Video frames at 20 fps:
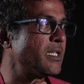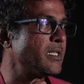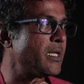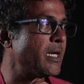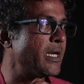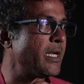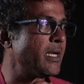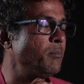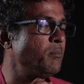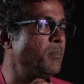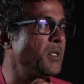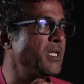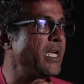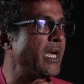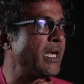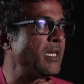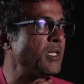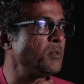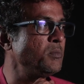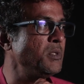that I
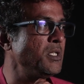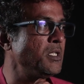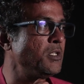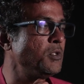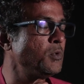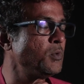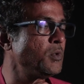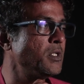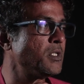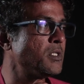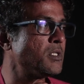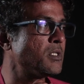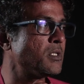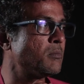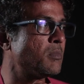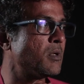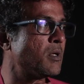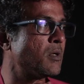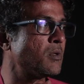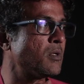began to be curious
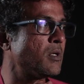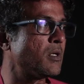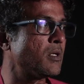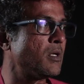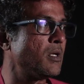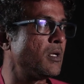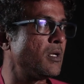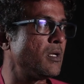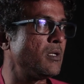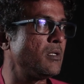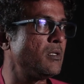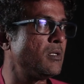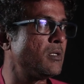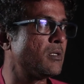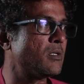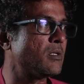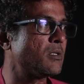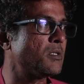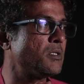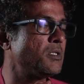about
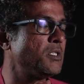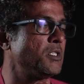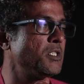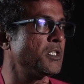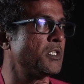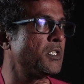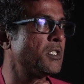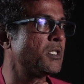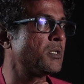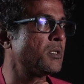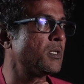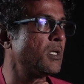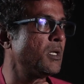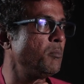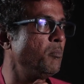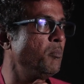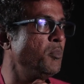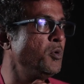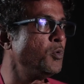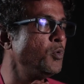the sheer
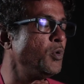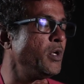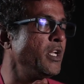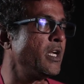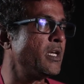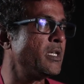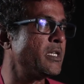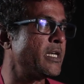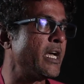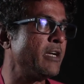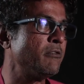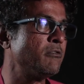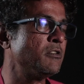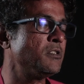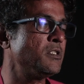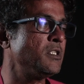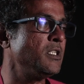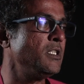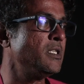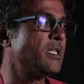beauty and
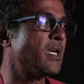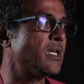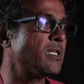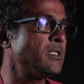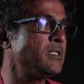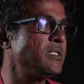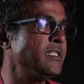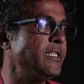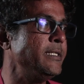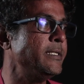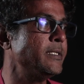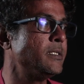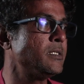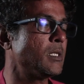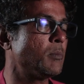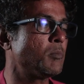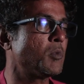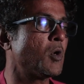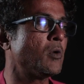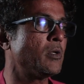diversity that is the Indian
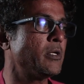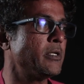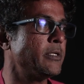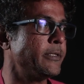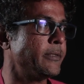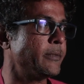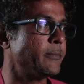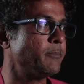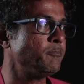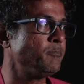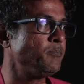subcontinent.